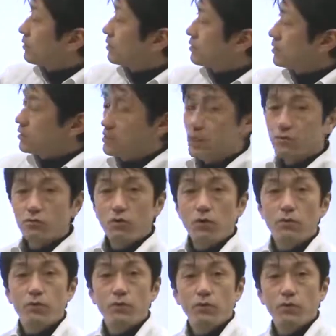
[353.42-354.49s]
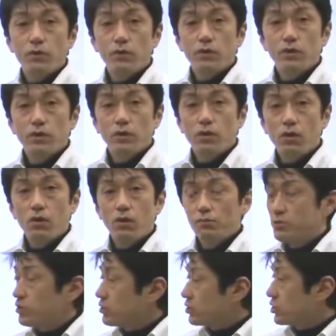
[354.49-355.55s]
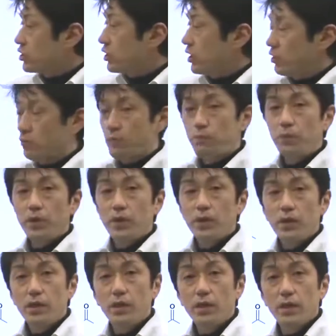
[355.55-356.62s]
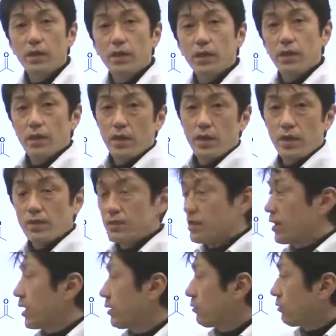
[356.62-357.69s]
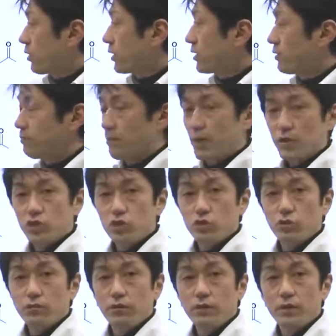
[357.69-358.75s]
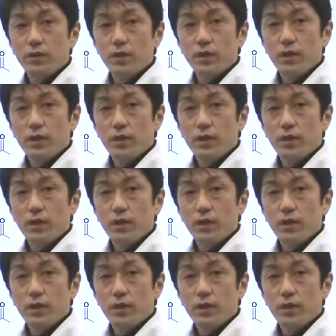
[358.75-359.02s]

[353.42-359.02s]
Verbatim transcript: This is the chromophore of GFP, as I already mentioned.